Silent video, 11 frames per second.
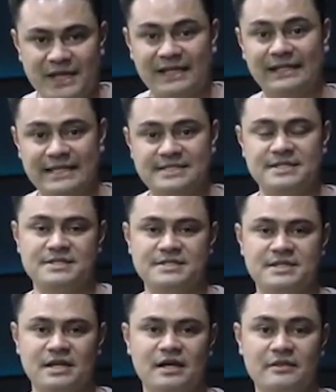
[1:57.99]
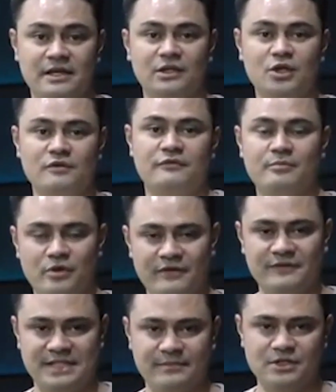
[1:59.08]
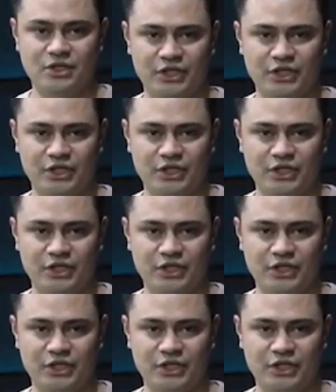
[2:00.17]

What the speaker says: and lessons that I learned from Prophet T.B.